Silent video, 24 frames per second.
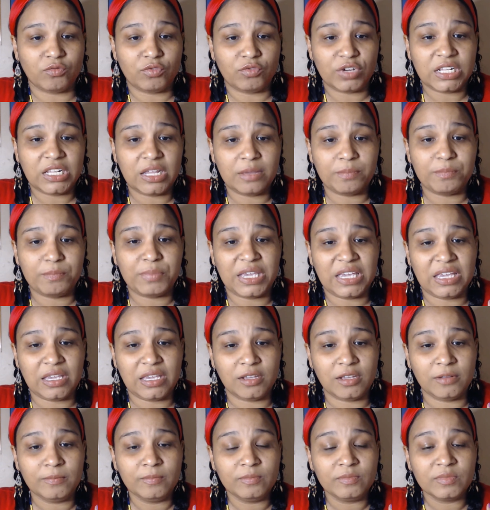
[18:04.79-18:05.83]
really
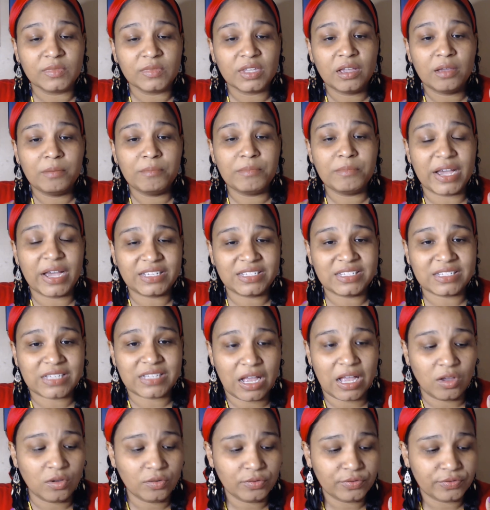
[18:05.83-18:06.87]
being
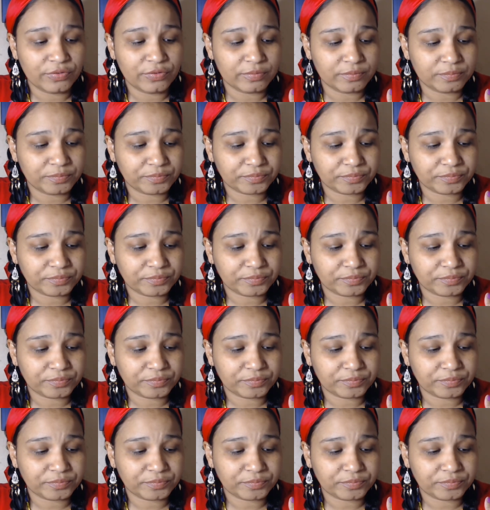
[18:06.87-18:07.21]
myself